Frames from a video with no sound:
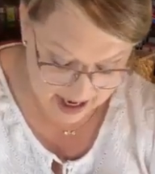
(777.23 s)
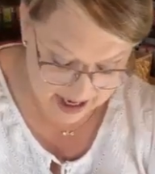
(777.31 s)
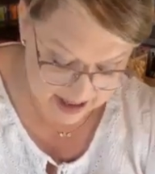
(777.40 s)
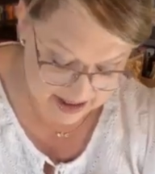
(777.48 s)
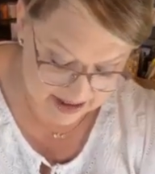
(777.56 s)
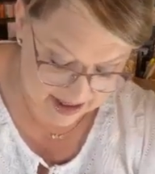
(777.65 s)

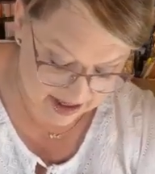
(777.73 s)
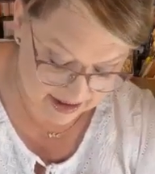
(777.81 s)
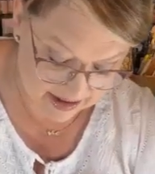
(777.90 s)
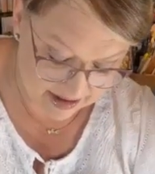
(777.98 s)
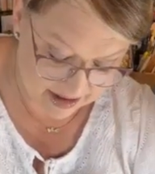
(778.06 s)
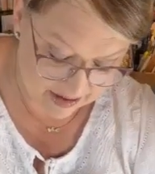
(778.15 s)
And
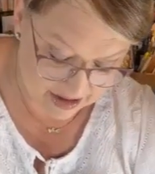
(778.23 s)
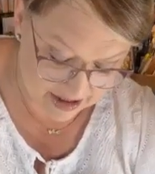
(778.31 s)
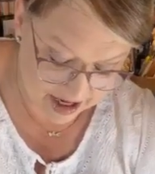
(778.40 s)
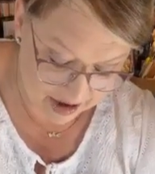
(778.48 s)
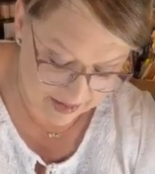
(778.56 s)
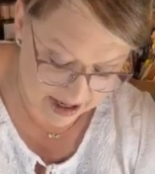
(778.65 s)

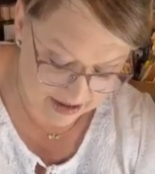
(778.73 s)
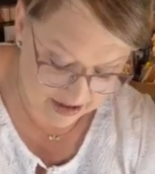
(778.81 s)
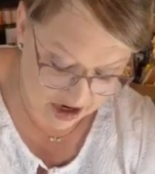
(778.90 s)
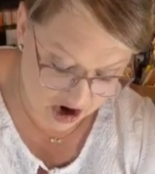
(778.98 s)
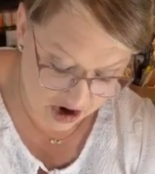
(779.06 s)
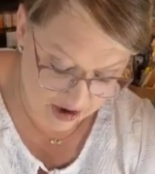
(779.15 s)
tell me
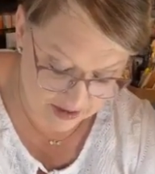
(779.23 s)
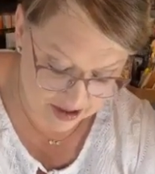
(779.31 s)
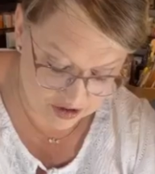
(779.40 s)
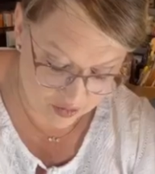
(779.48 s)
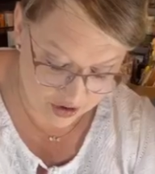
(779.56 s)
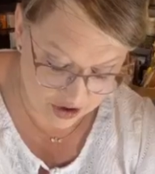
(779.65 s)
in the
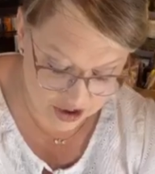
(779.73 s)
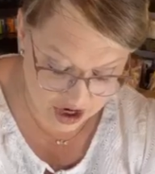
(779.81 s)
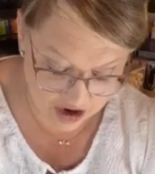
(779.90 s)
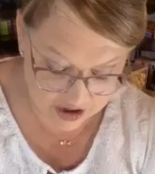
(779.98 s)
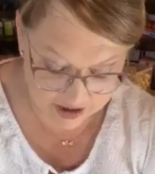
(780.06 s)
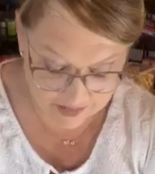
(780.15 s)
comments, what are
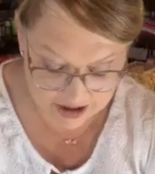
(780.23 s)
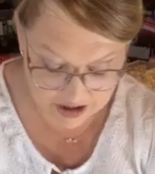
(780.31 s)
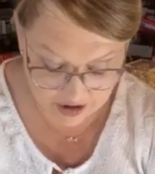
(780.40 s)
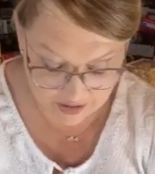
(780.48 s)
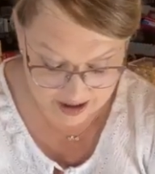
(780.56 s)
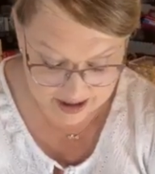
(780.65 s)
y'all going to be
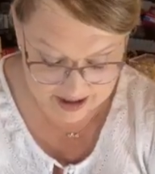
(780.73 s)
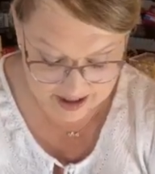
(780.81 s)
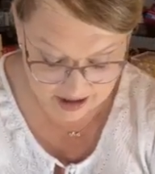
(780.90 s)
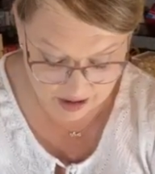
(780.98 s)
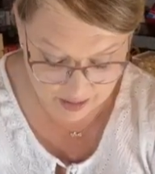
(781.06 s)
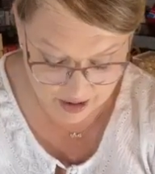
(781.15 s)
doing to
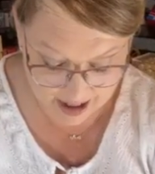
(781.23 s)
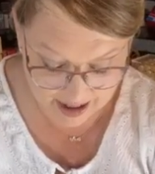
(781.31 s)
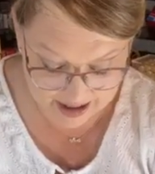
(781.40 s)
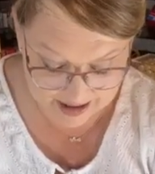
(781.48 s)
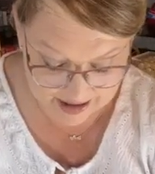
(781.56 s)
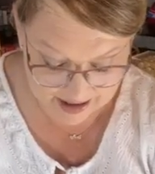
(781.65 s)

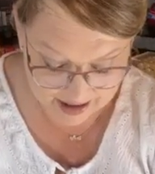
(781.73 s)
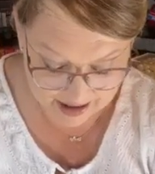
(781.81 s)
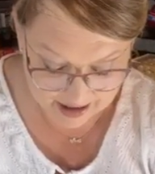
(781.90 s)
celebrate?